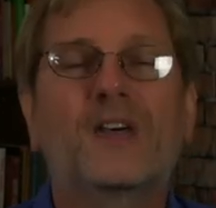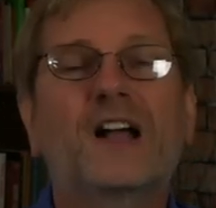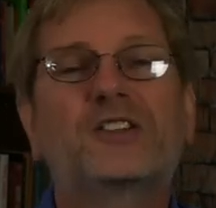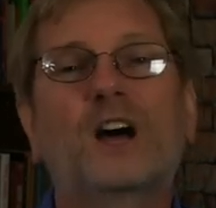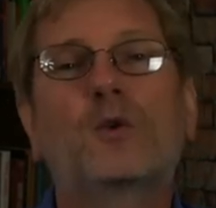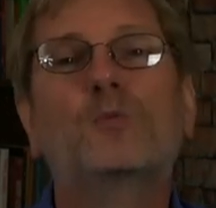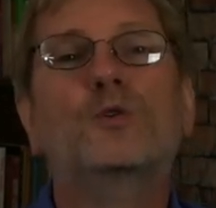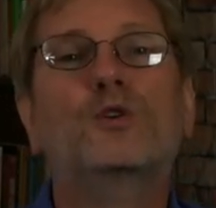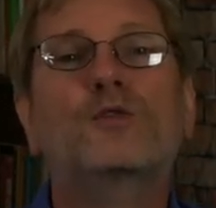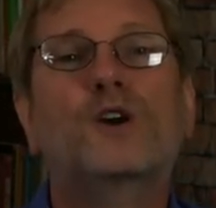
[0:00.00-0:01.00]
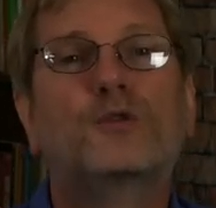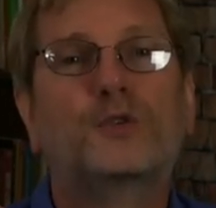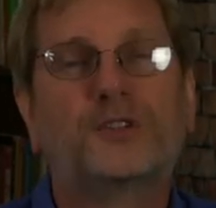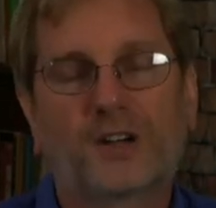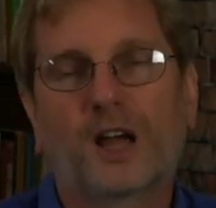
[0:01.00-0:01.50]
that's how we'll move
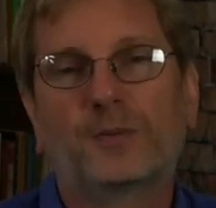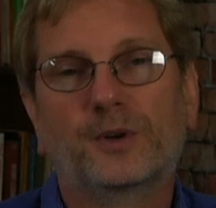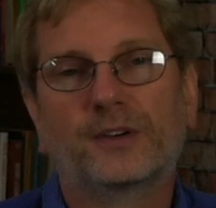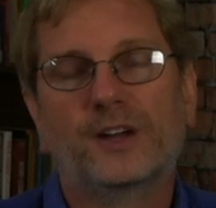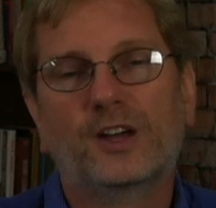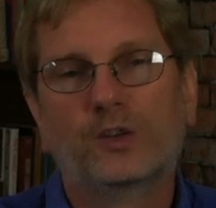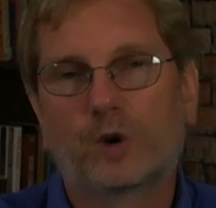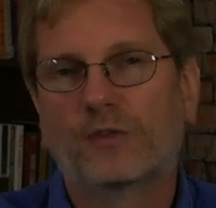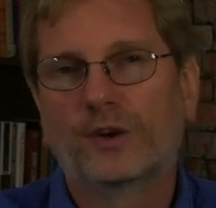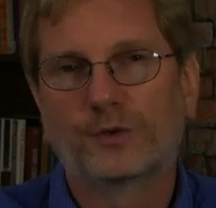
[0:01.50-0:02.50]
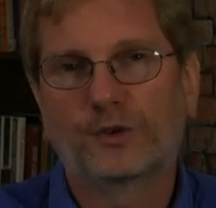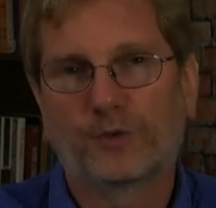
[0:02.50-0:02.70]
through the time period 1200 to